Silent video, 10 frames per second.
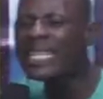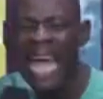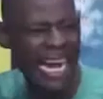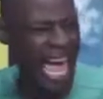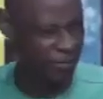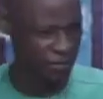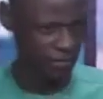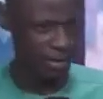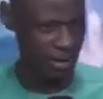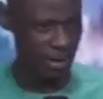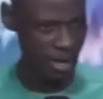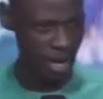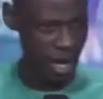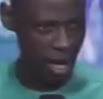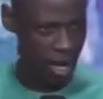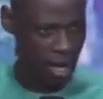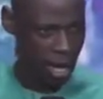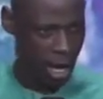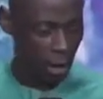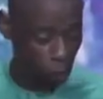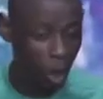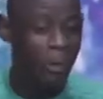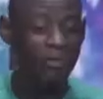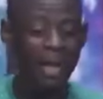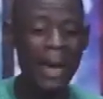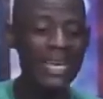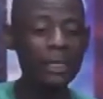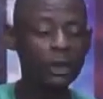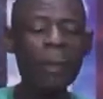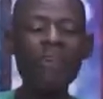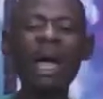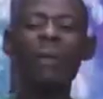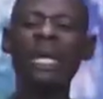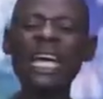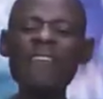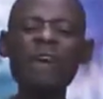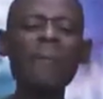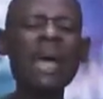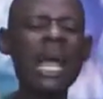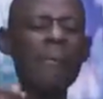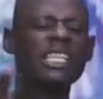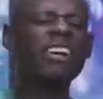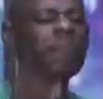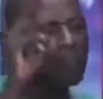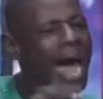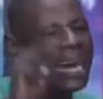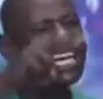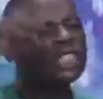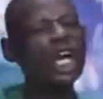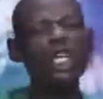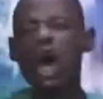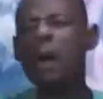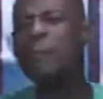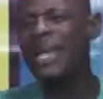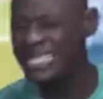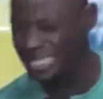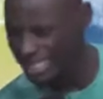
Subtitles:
life. Some of them will even make a mistake of marrying the wrong person.